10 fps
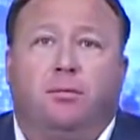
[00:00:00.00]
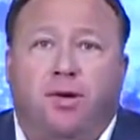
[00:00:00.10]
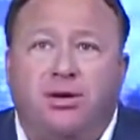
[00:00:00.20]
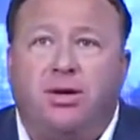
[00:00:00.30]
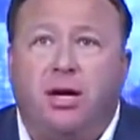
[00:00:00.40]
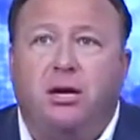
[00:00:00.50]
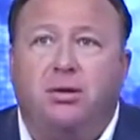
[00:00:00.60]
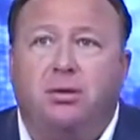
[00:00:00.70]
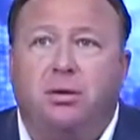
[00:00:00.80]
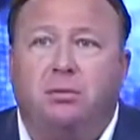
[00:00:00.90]
This
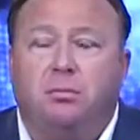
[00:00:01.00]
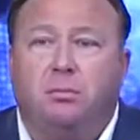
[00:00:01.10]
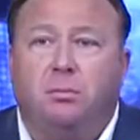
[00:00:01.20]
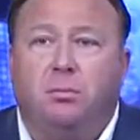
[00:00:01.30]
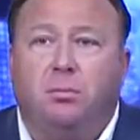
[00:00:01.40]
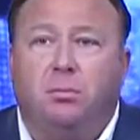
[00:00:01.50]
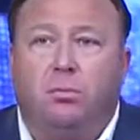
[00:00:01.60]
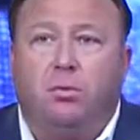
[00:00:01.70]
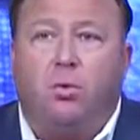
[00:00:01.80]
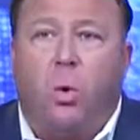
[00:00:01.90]
is
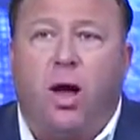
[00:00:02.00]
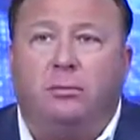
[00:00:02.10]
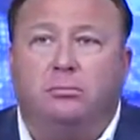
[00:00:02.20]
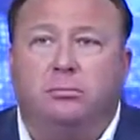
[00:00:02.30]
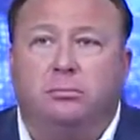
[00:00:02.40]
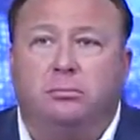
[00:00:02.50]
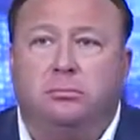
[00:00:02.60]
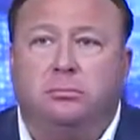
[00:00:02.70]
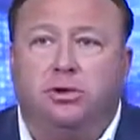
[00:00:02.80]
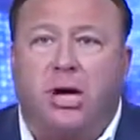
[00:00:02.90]
what
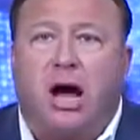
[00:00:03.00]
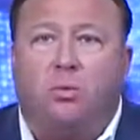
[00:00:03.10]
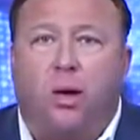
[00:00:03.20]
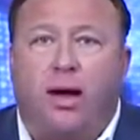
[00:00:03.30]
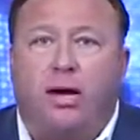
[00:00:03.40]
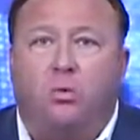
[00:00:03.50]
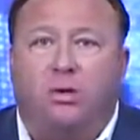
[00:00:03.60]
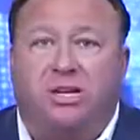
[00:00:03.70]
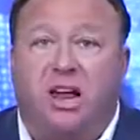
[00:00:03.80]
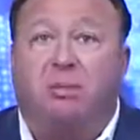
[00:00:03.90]
John
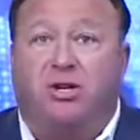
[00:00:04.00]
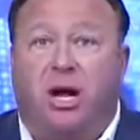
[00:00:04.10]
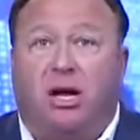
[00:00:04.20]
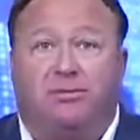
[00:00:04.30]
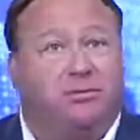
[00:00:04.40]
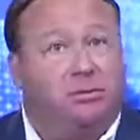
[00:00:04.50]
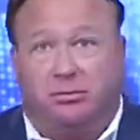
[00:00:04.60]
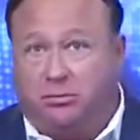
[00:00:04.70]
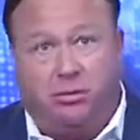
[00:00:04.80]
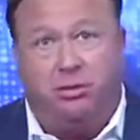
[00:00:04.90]
Wayne was an image of.
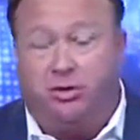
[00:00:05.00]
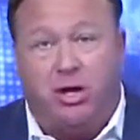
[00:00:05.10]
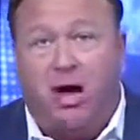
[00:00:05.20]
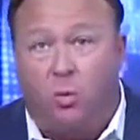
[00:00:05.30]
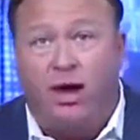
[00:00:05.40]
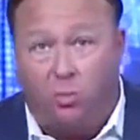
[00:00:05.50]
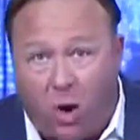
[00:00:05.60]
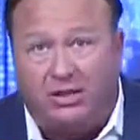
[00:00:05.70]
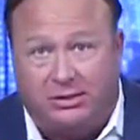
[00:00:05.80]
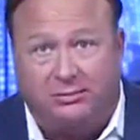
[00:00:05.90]
John
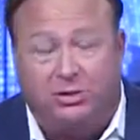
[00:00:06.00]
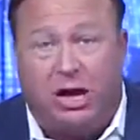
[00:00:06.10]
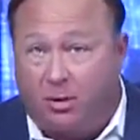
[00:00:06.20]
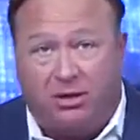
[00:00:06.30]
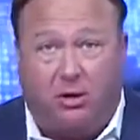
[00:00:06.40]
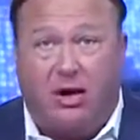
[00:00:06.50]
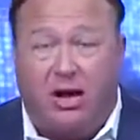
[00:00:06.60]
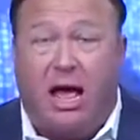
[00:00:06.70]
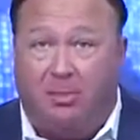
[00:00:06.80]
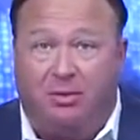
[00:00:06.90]
Wayne wasn't. John Wayne's a
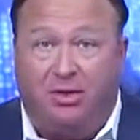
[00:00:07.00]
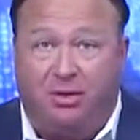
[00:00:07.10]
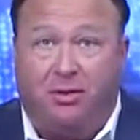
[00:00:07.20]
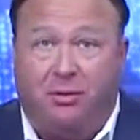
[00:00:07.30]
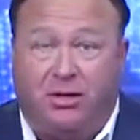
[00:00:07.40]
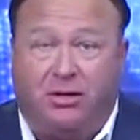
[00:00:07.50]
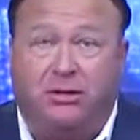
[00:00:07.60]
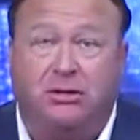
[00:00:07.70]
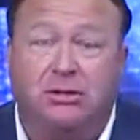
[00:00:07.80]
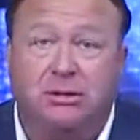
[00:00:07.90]
great guy, but this
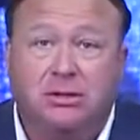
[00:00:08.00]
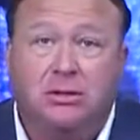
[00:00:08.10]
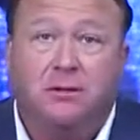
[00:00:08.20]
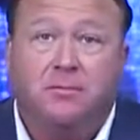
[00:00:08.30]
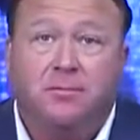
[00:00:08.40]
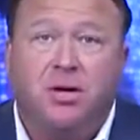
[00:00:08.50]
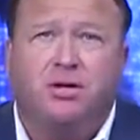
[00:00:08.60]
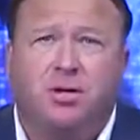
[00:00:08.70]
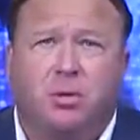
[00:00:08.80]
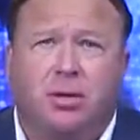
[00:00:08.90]
is
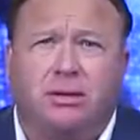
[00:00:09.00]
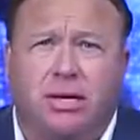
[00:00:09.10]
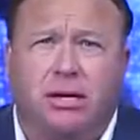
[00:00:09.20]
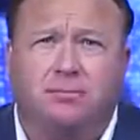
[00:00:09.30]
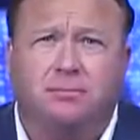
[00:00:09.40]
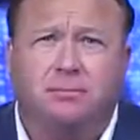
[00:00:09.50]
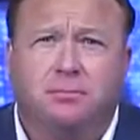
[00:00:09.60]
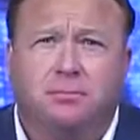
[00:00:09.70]
the real deal.